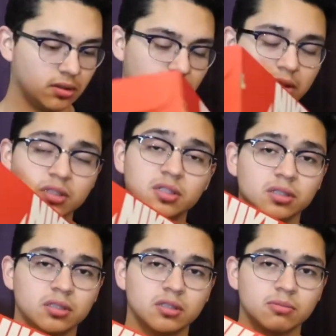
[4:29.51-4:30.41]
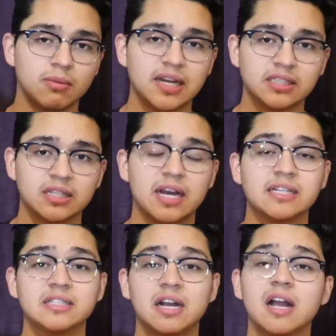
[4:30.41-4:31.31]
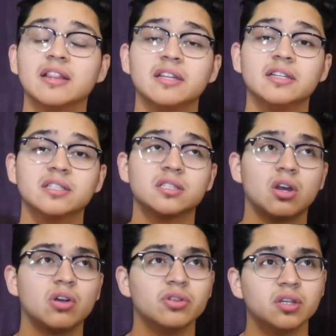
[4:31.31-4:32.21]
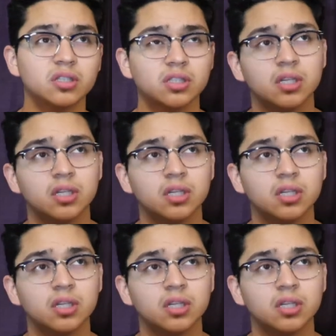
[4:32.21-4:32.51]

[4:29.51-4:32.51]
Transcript: This is my size. I got this on the